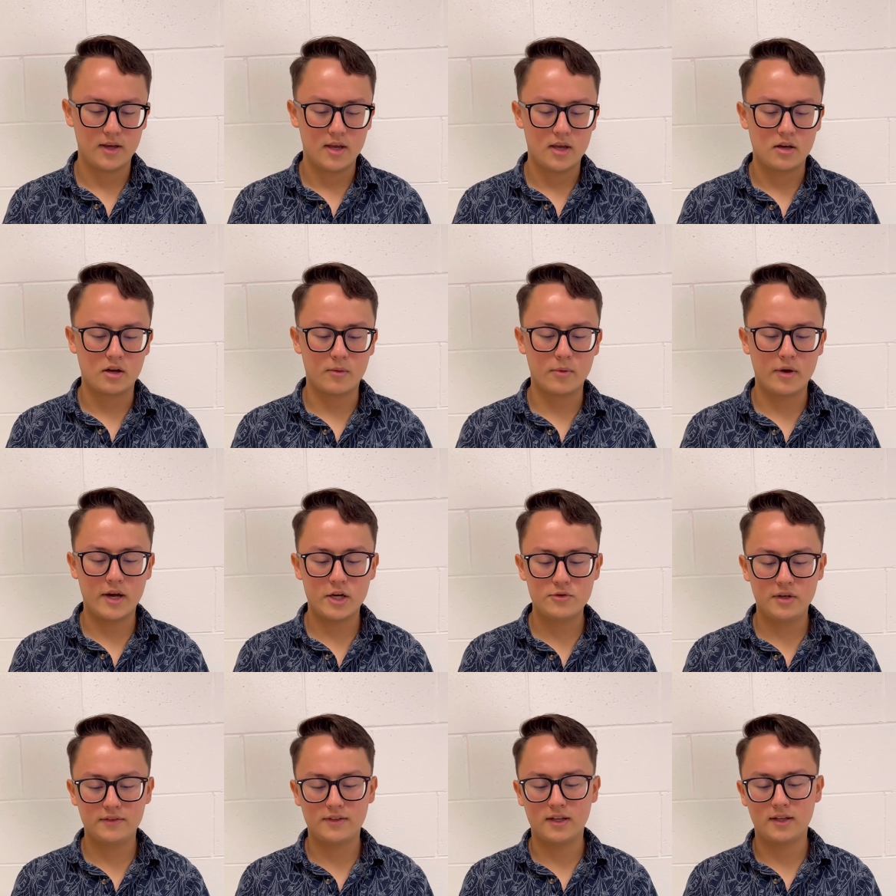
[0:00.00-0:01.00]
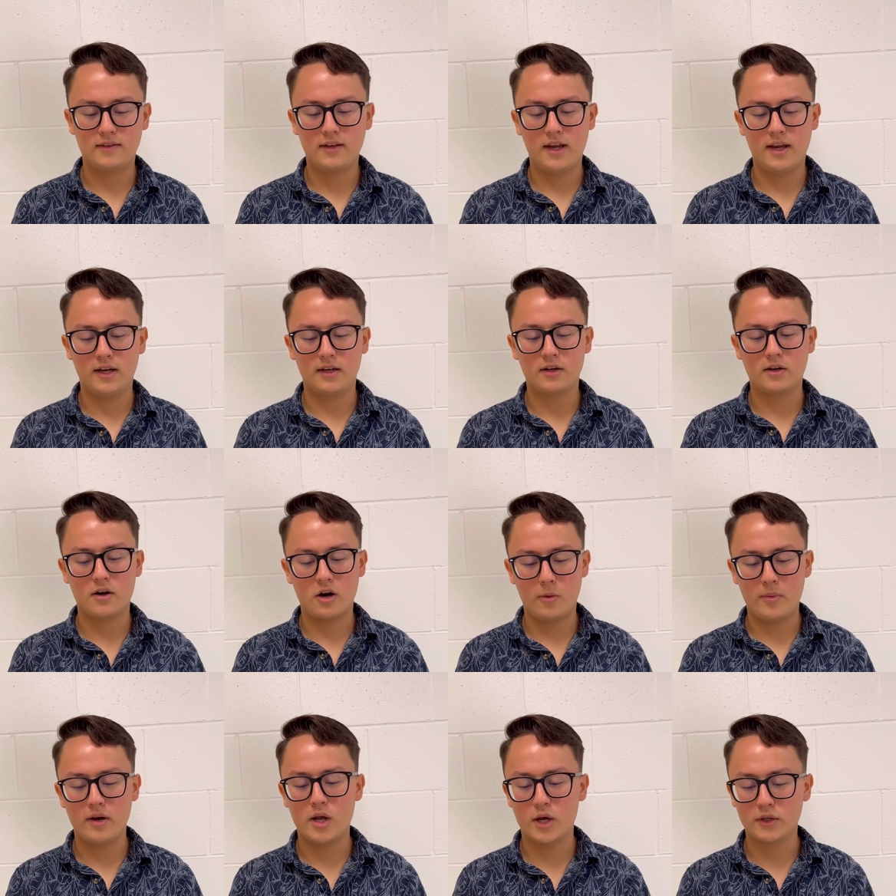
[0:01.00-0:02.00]
Carbohydrates contain
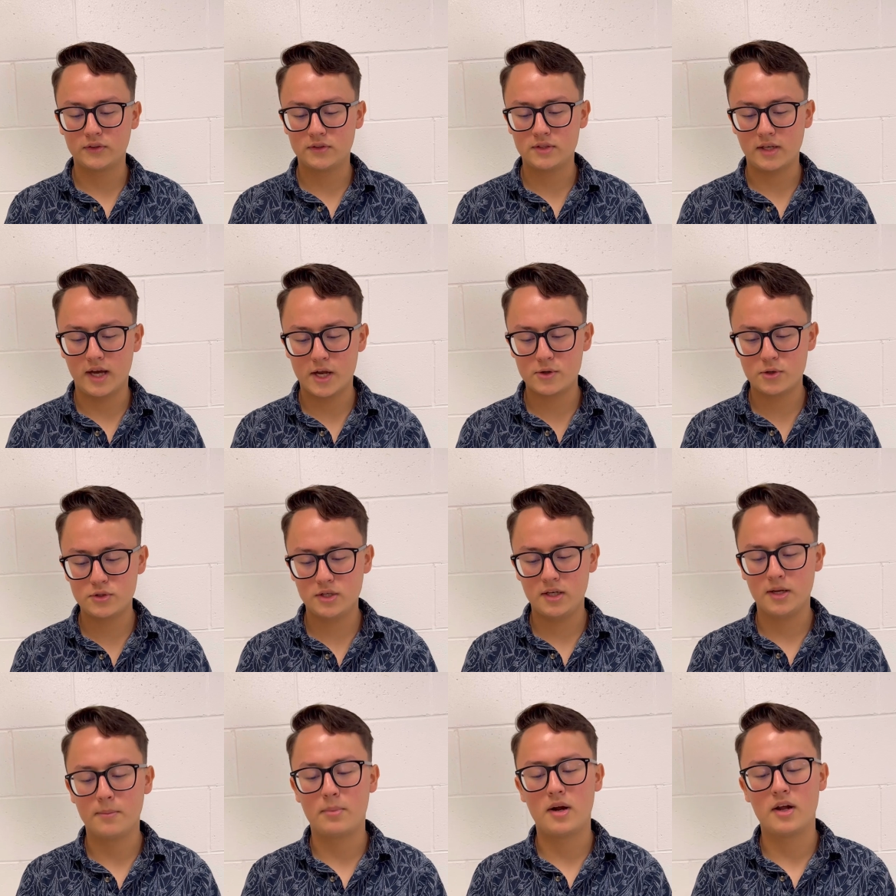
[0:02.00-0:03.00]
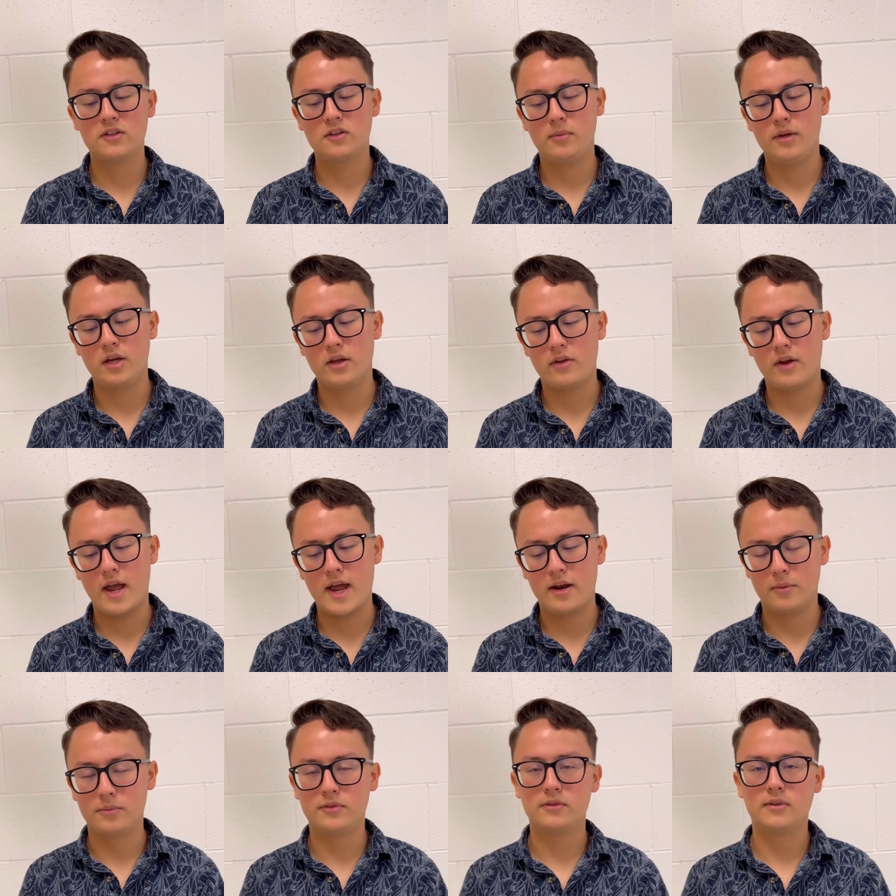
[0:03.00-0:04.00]
carbon, oxygen, hydrogen, and possibly other
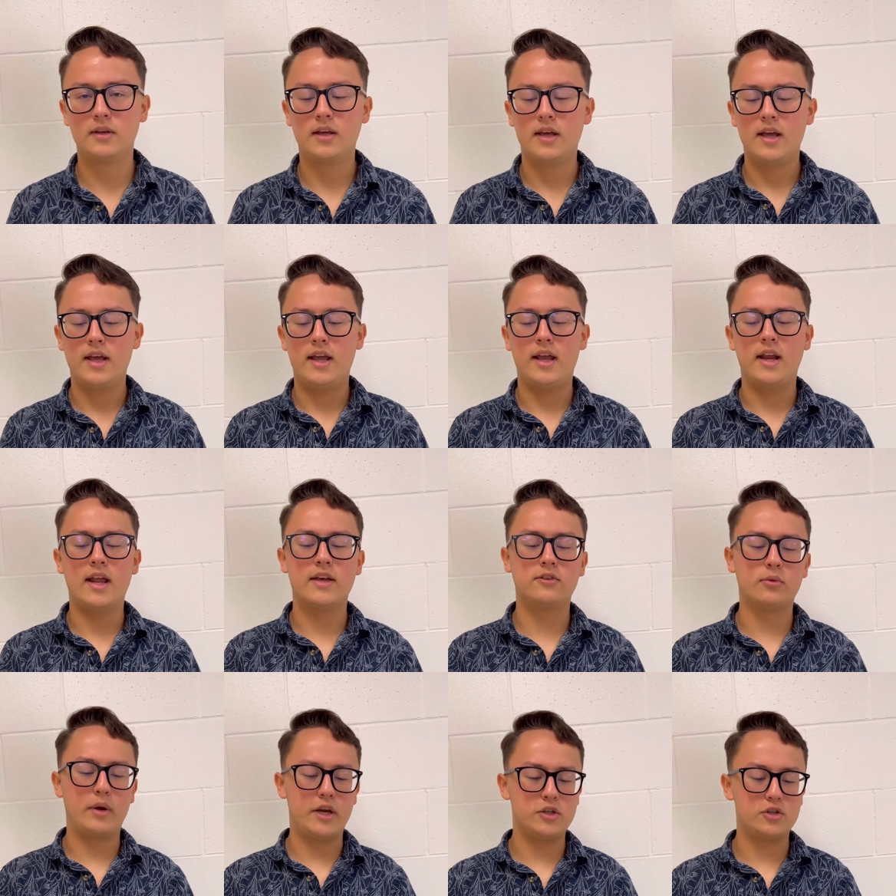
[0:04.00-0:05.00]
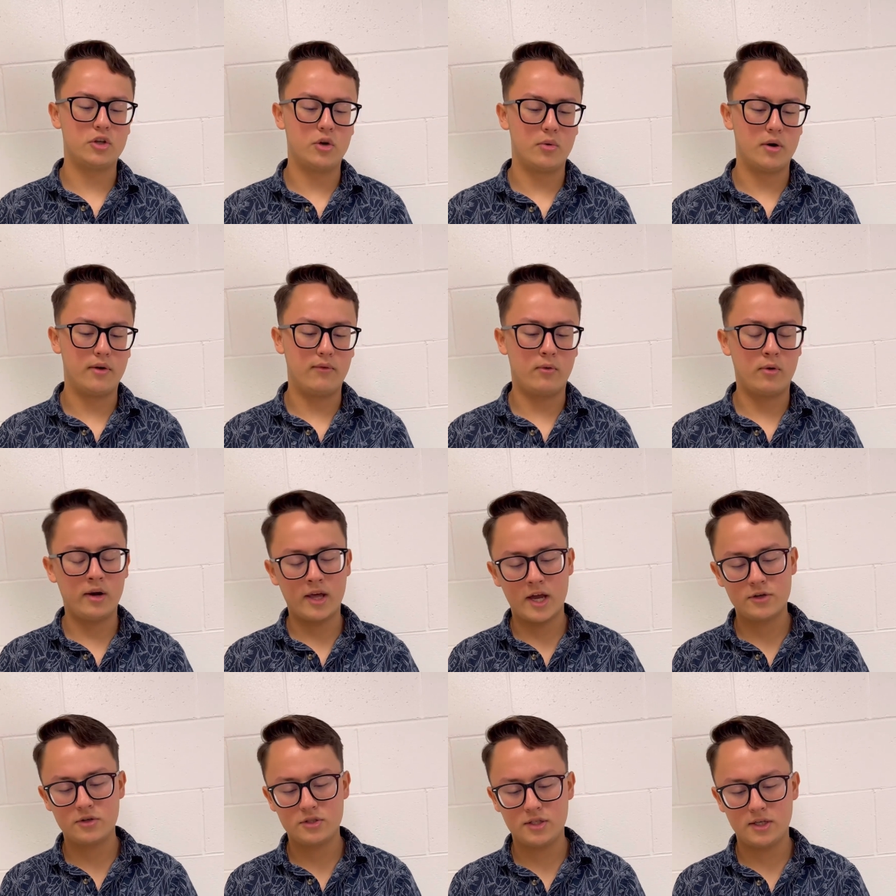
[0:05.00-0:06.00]
atoms. It has a ratio of 1
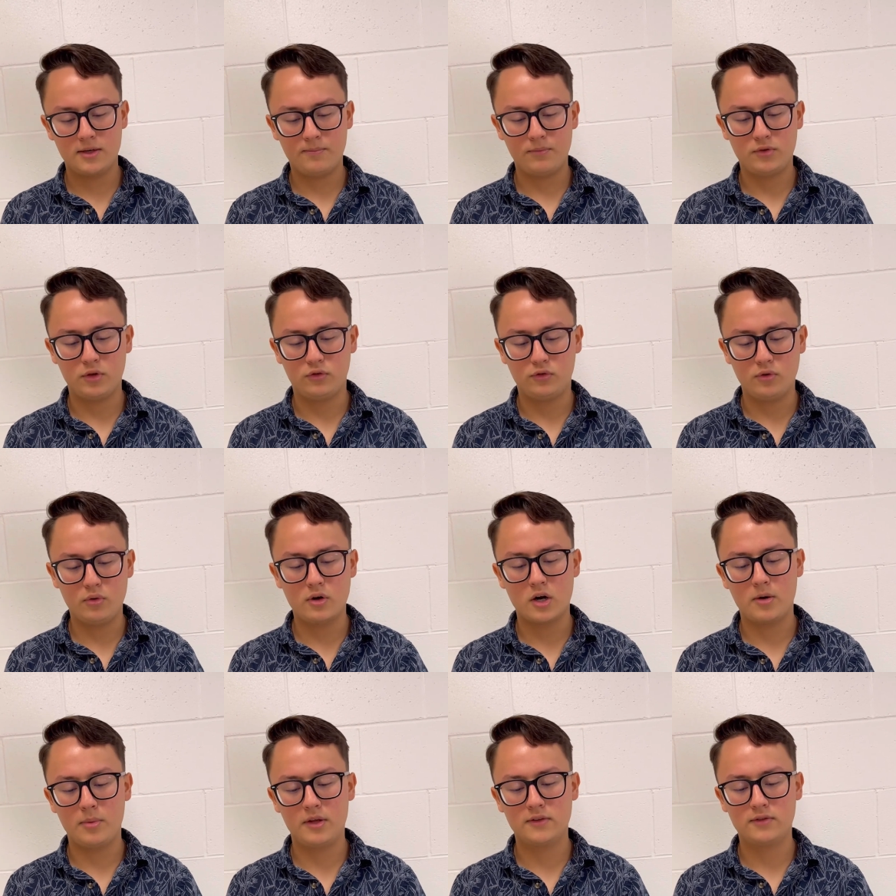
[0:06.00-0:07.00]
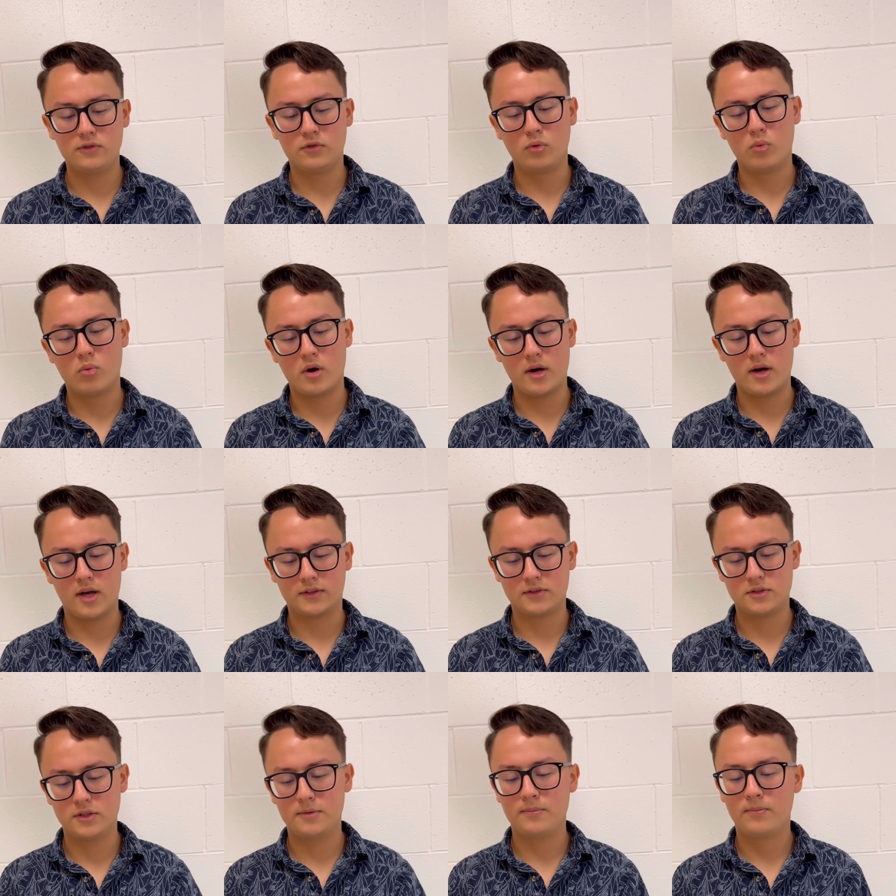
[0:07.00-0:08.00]
hydrogen to 2 carbons to 1
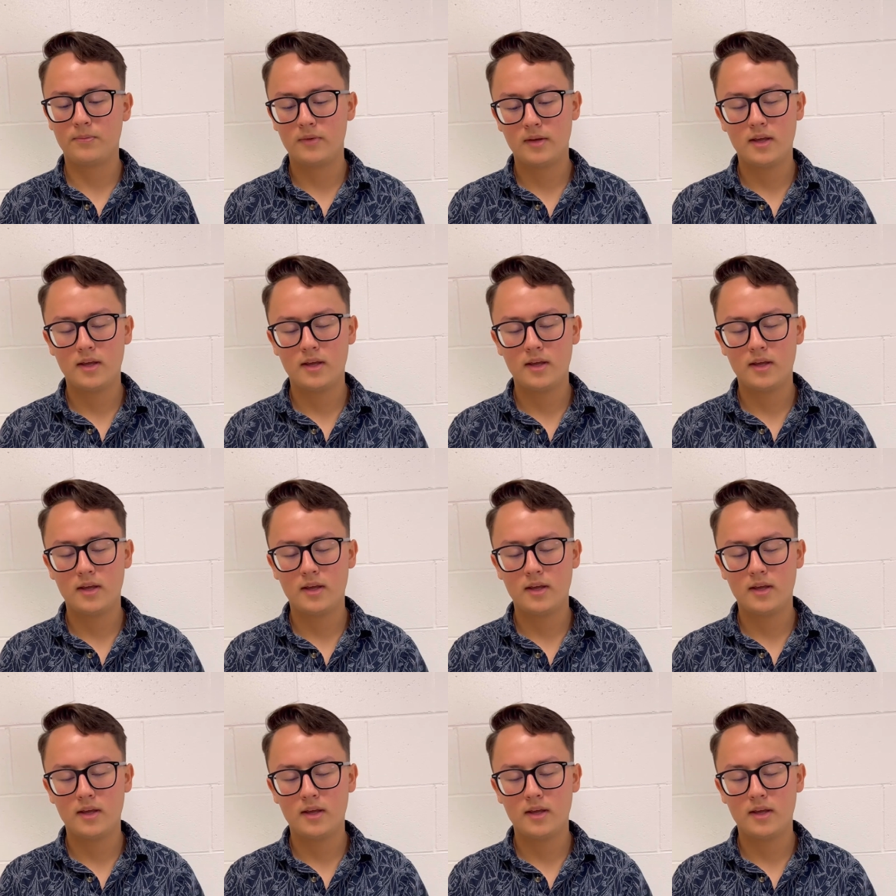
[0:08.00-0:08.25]
oxygen.